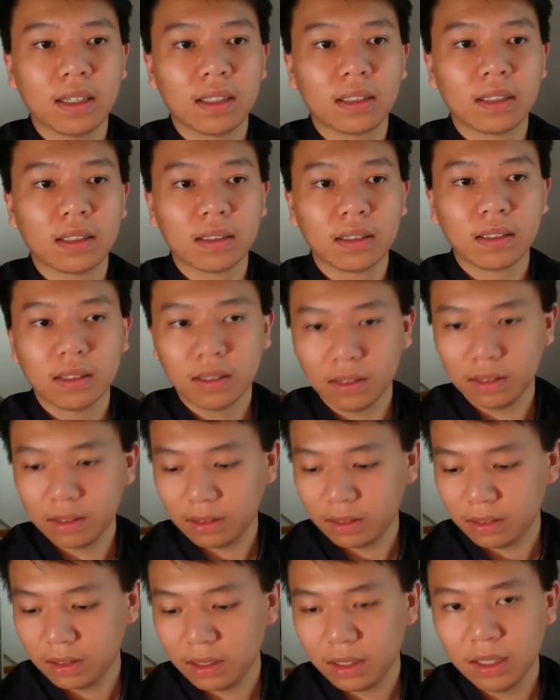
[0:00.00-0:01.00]
layer,
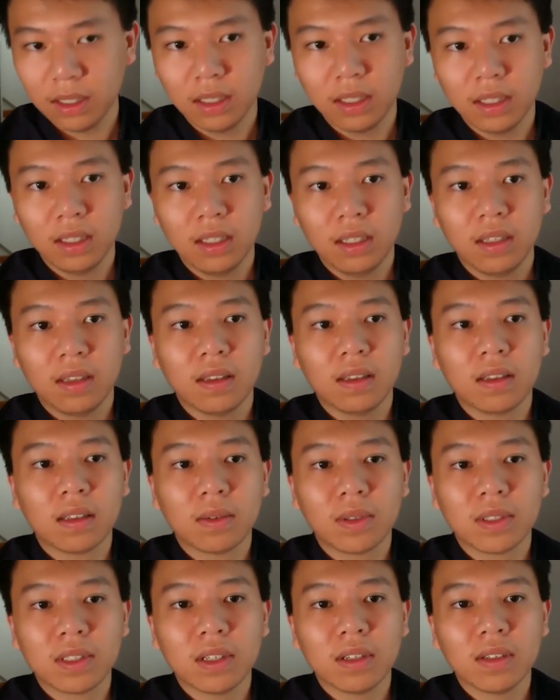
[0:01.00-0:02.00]

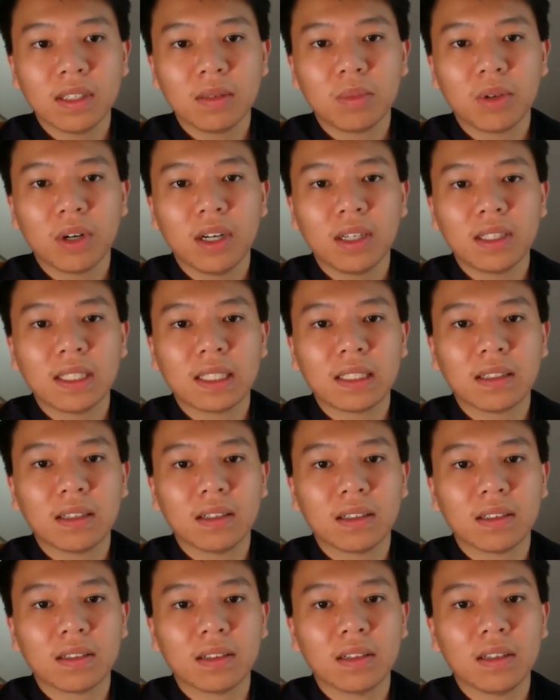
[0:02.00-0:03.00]
the resulting project
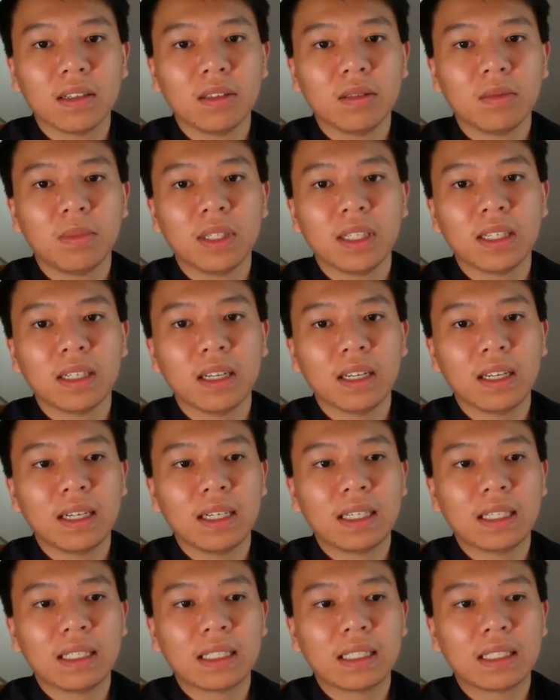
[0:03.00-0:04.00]
looks a little bit
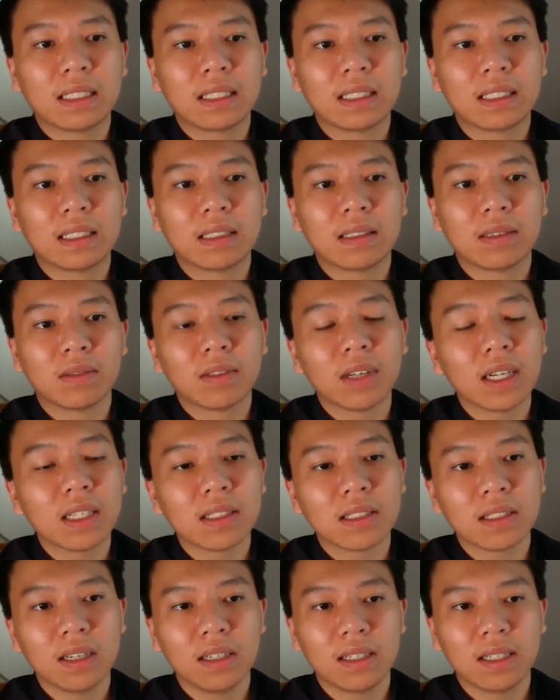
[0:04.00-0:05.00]
like
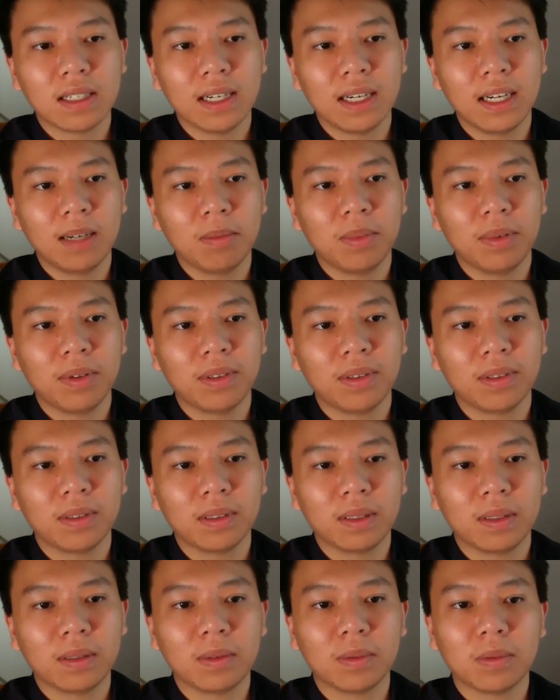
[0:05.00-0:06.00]
Rust on top
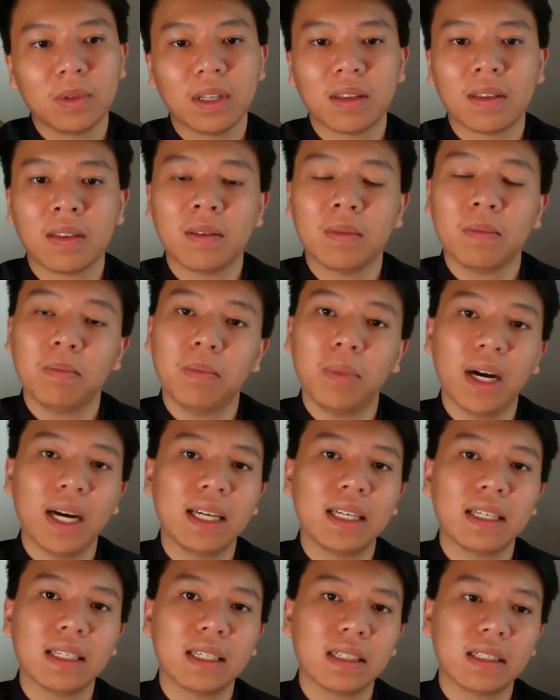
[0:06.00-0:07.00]
with
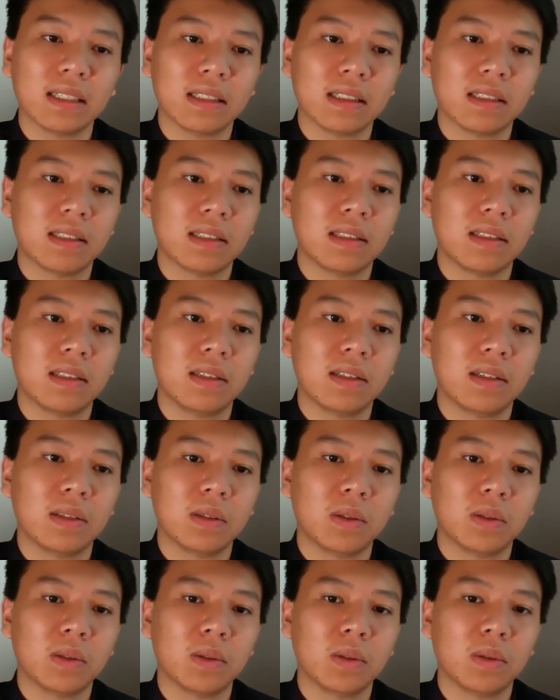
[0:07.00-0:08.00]
bindings
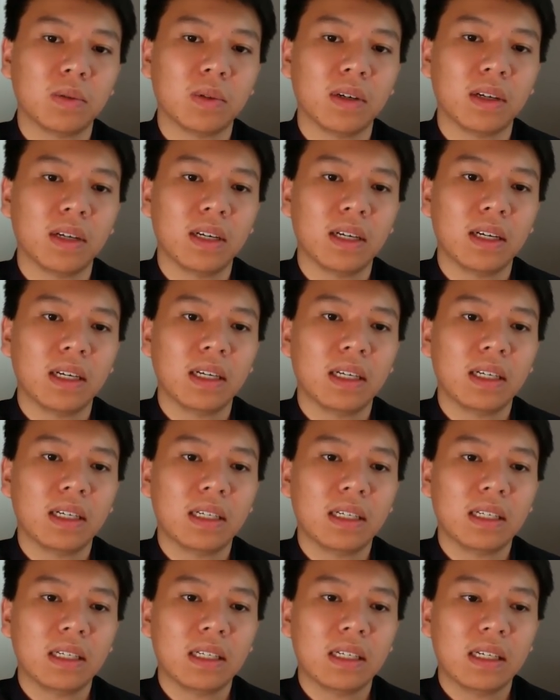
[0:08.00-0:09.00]
to
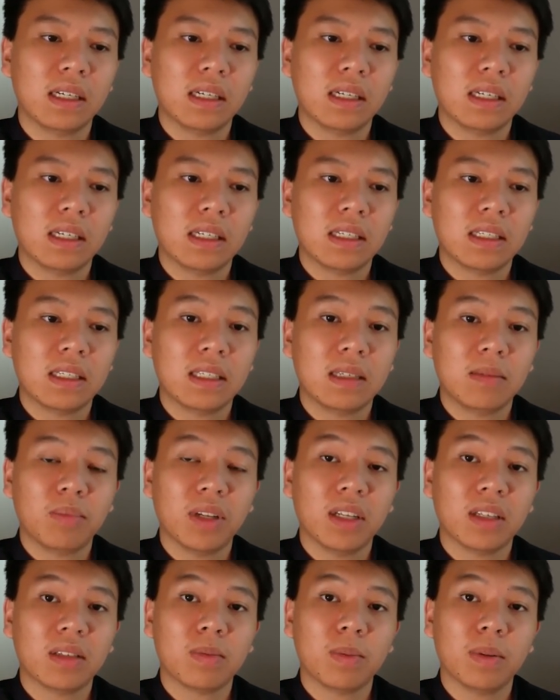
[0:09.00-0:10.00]
C++
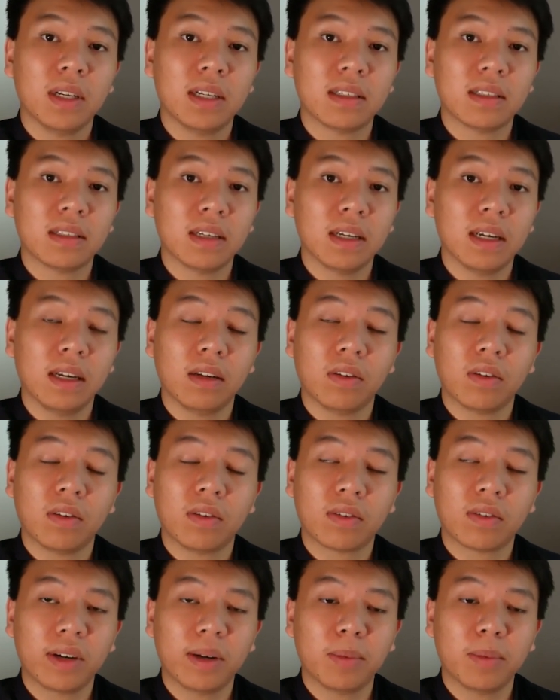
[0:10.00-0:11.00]
and
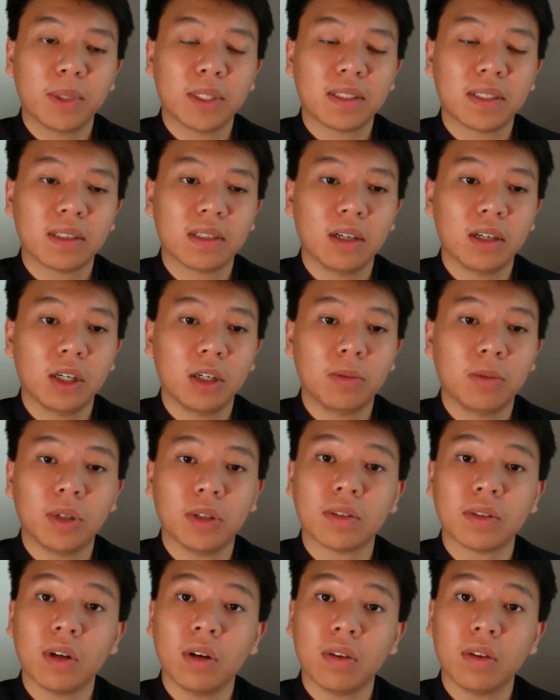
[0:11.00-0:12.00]
scripts
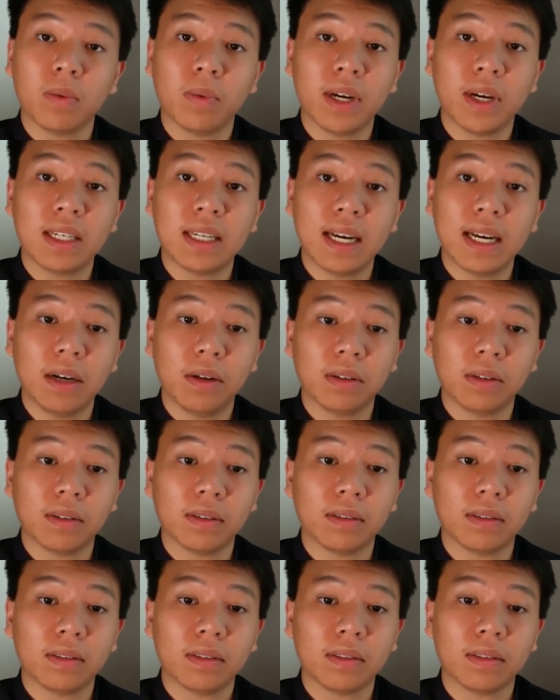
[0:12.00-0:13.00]
almost all the way down.
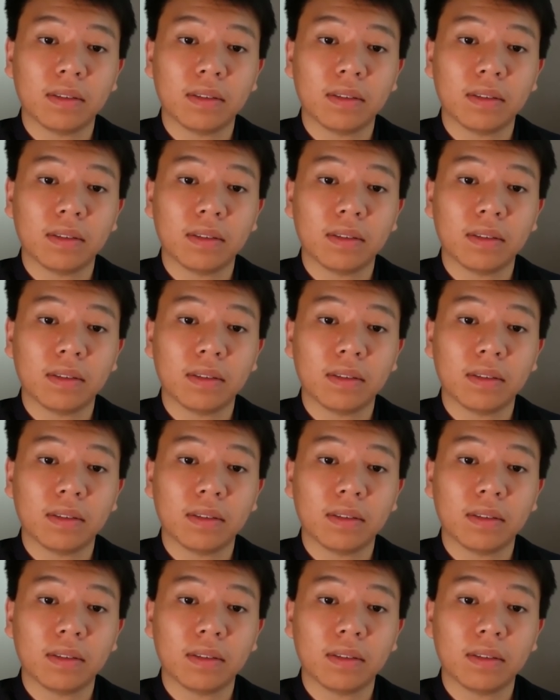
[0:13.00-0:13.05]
